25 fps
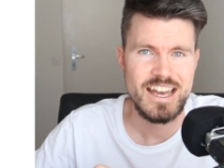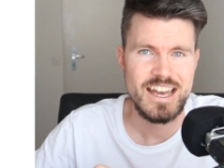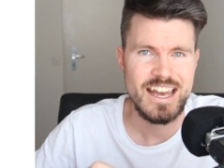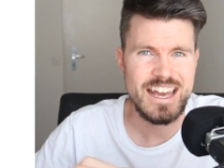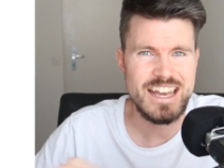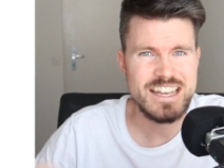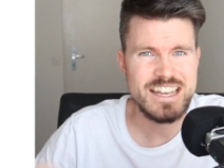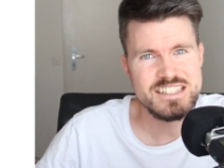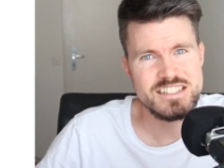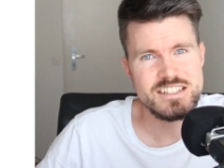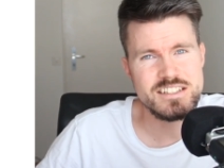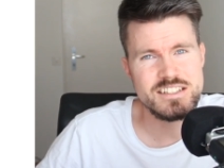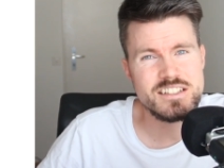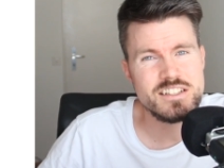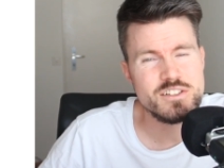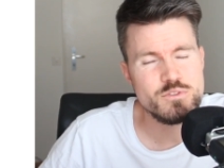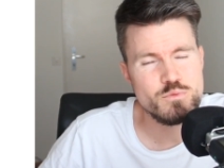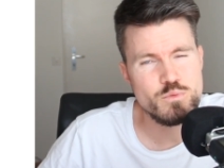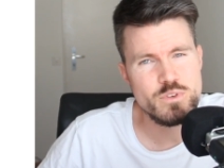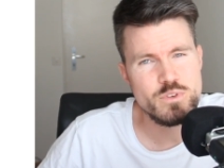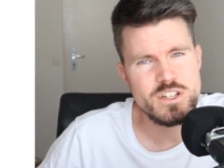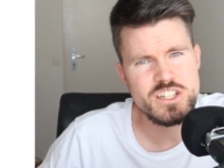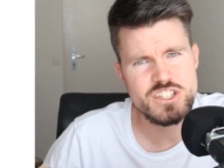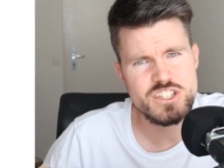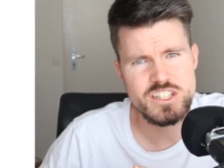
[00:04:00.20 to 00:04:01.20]
exited
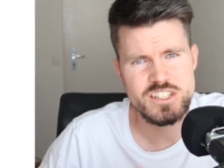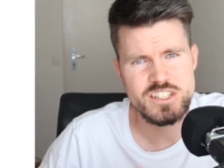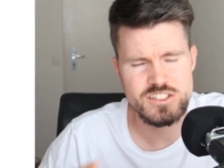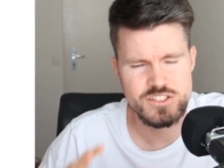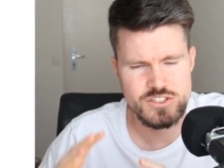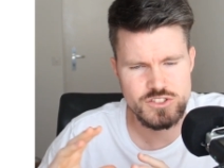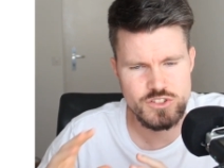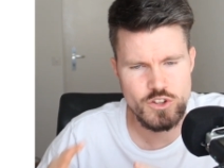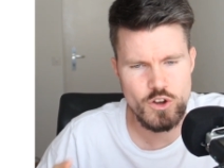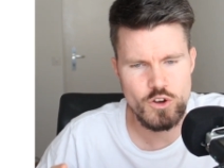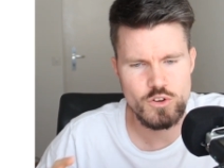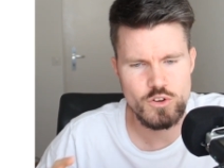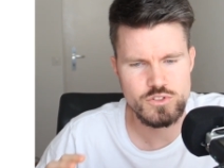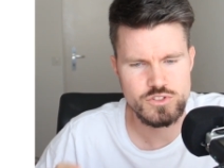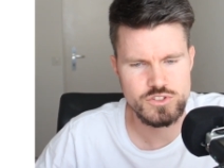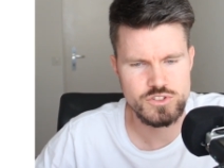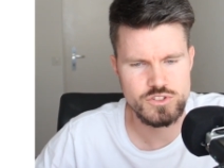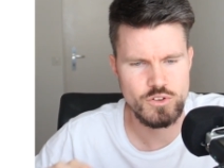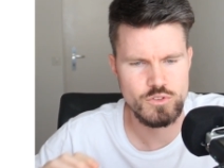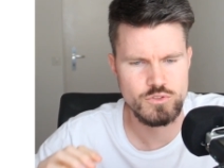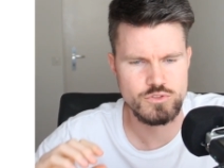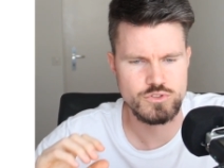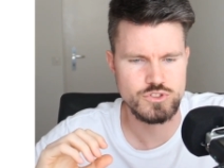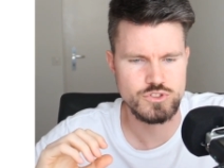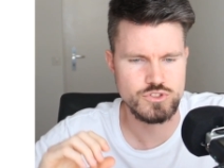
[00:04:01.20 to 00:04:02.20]
which is not
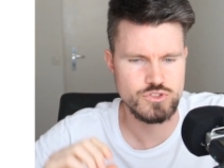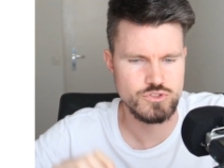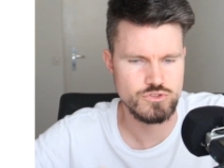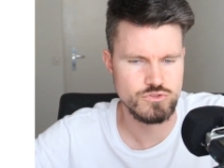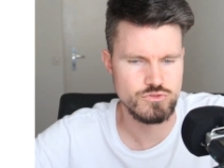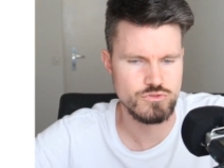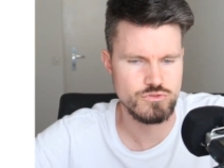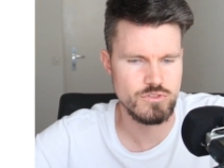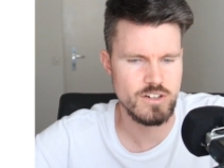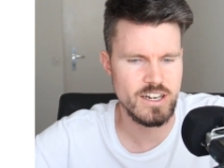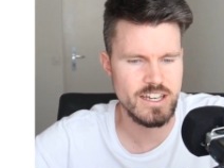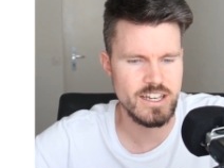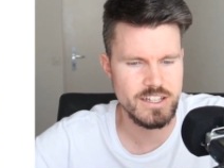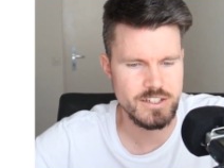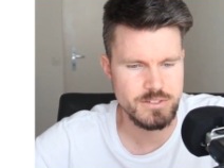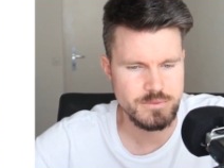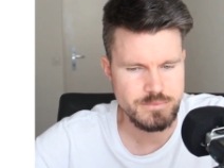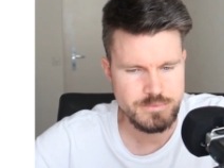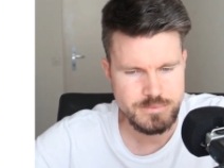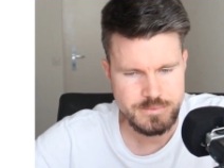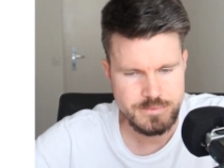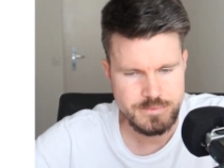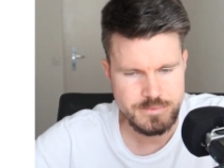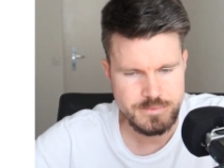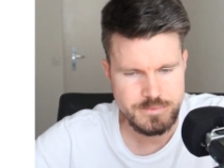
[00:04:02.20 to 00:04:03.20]
so
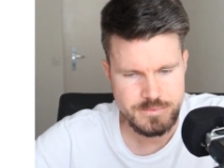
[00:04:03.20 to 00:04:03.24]
great.